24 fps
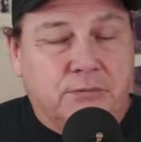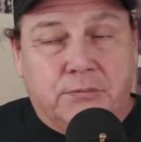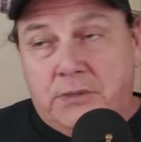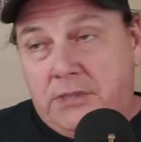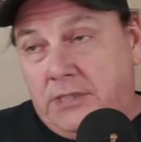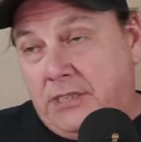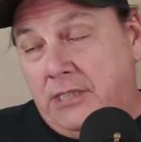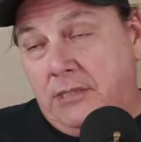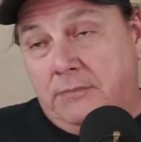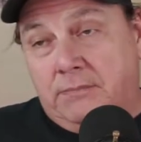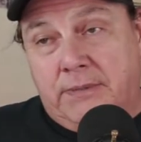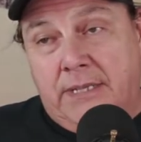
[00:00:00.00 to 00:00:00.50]
We
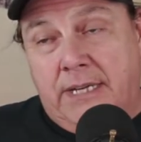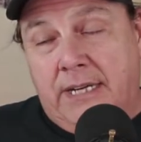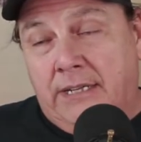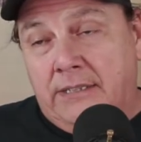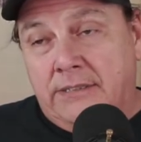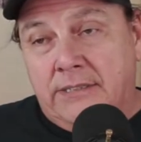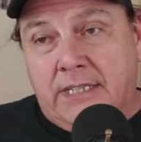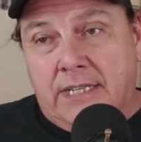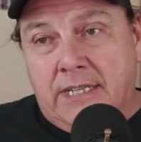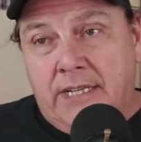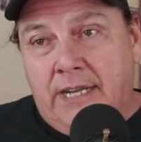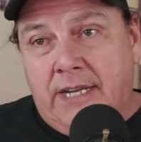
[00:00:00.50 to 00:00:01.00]
see it play out
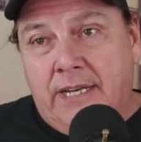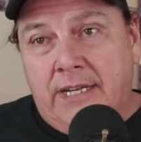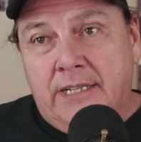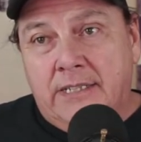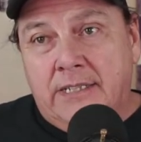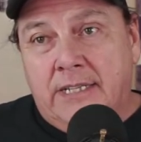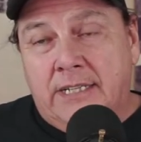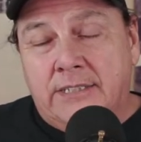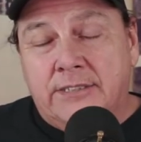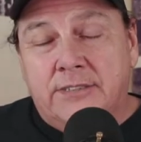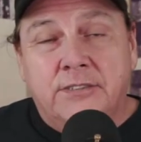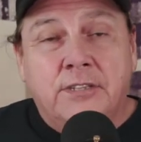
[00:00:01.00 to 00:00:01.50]
in the Canadian
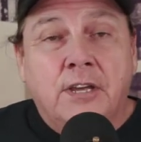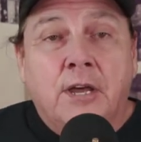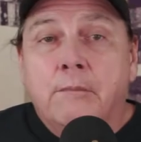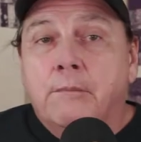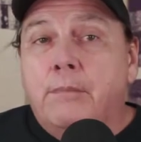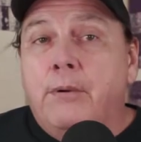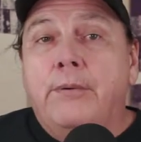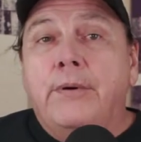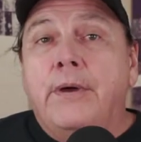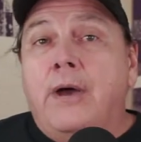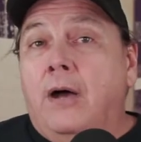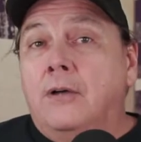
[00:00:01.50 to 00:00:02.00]
elections,
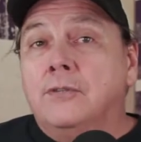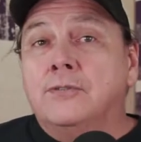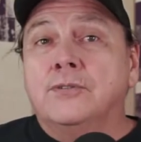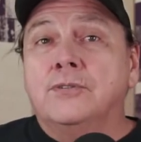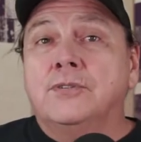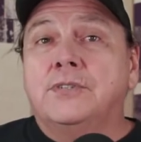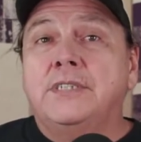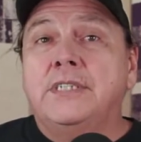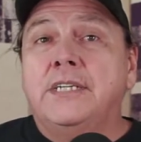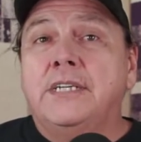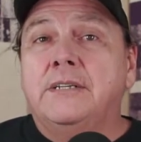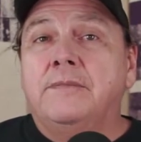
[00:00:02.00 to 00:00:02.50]
but we also
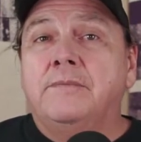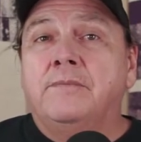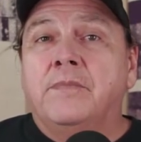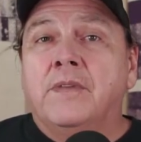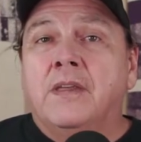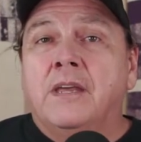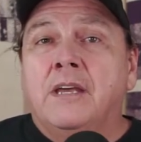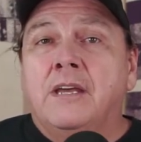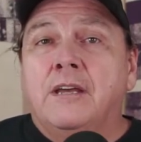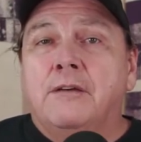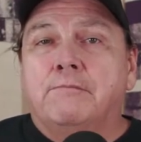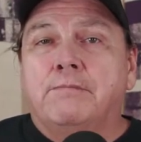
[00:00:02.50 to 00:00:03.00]
see it
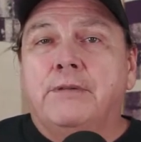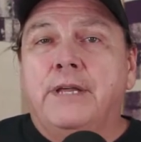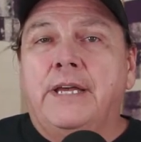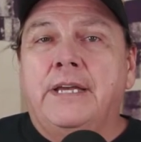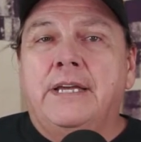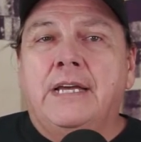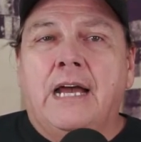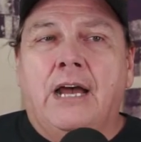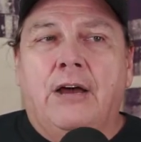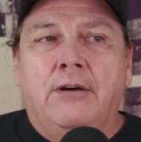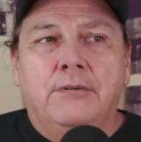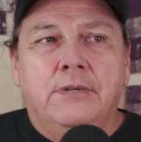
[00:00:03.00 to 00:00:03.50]

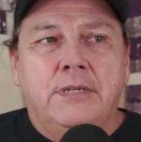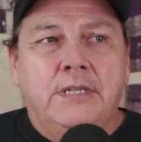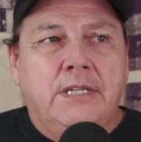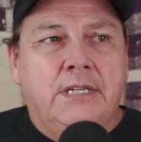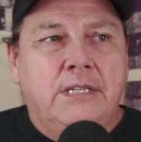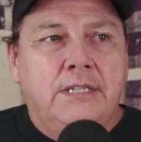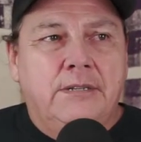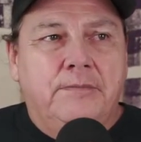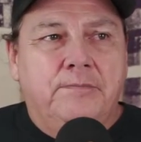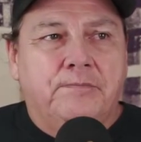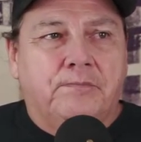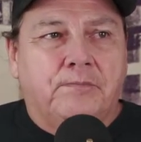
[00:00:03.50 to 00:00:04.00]
playing out
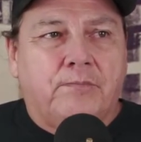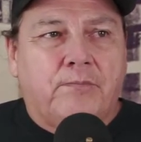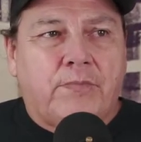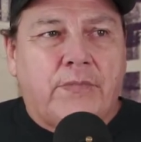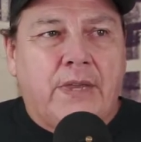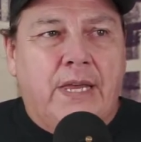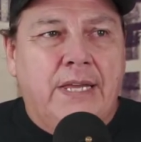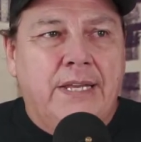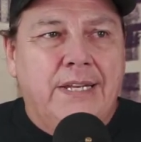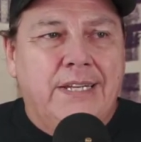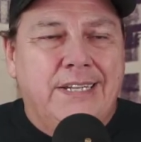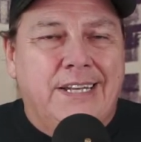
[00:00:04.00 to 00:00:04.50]
in
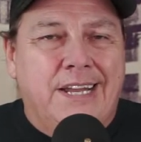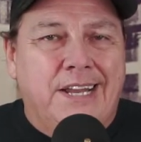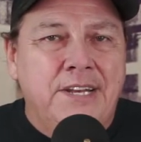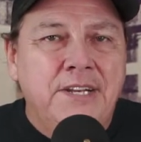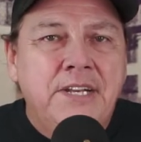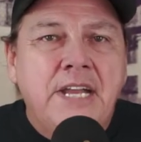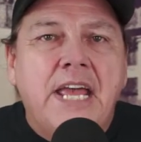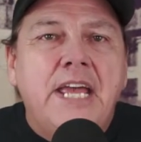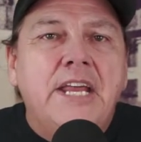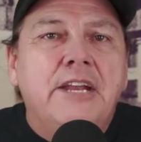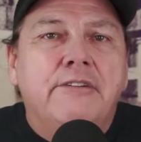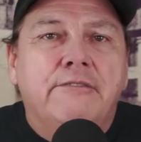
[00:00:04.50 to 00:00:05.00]

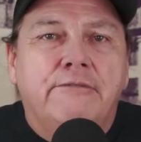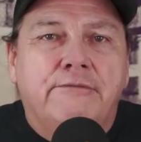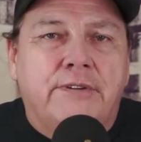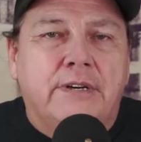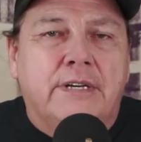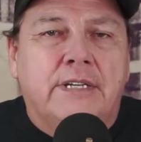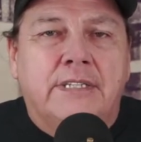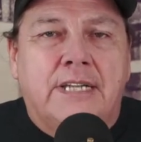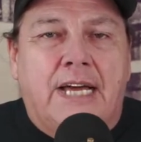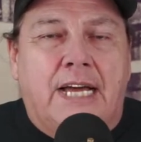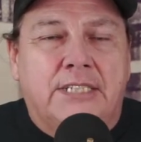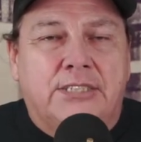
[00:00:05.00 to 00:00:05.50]
native
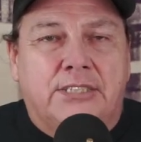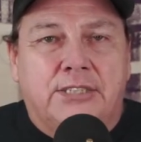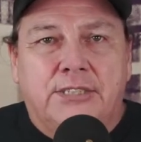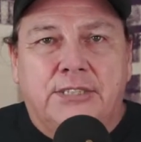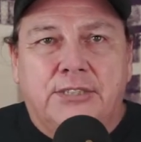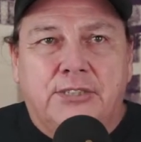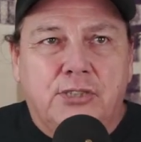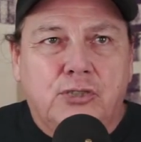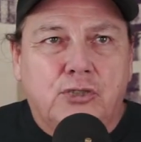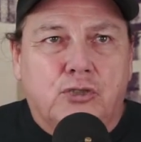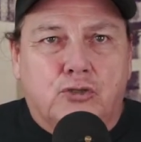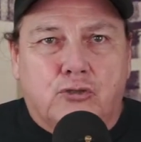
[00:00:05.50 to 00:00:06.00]

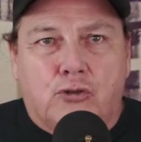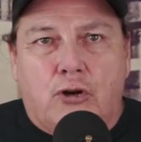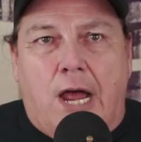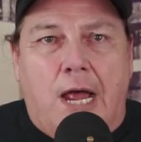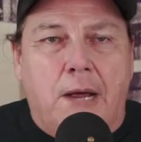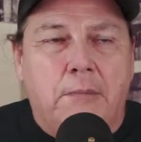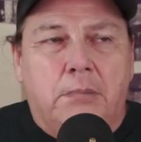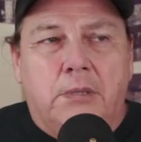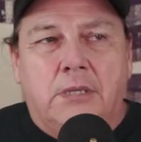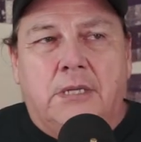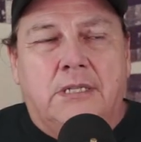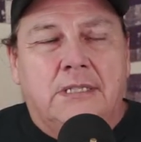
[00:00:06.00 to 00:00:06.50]
elections, in
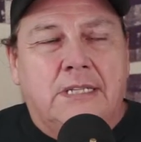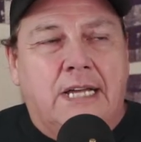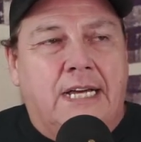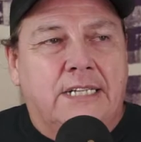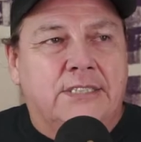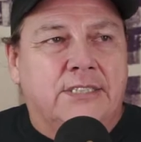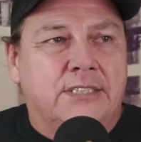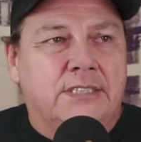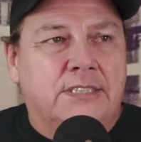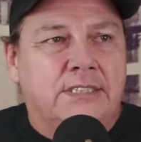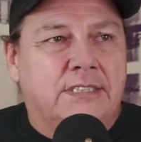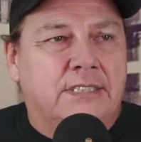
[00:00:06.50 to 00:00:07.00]
tribal
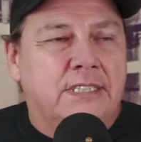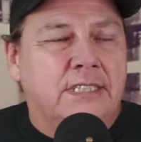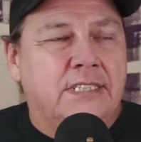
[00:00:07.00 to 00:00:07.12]
elections.